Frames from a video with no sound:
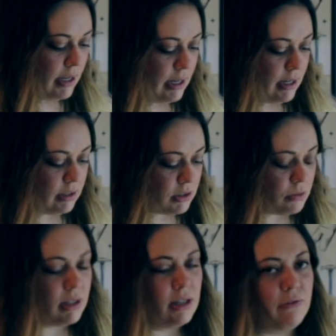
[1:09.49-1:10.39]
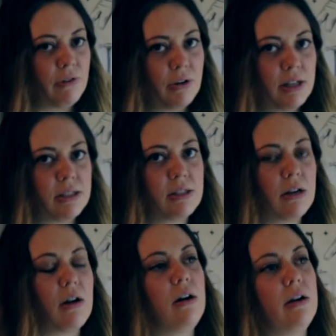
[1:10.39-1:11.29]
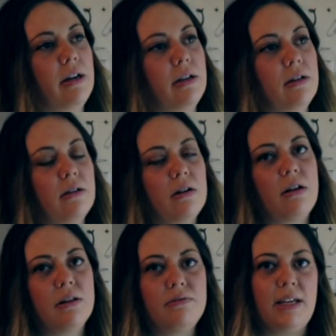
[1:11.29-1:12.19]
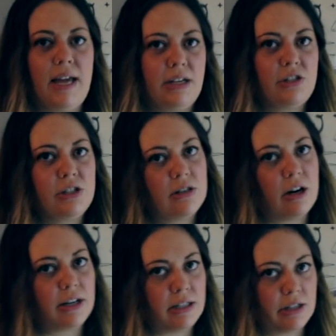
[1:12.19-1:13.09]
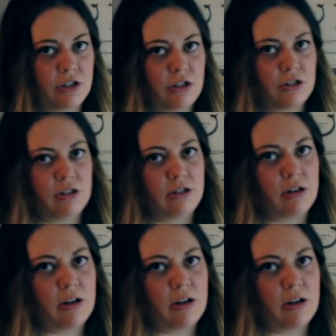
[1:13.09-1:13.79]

And it's really focused on all of the ancient architecture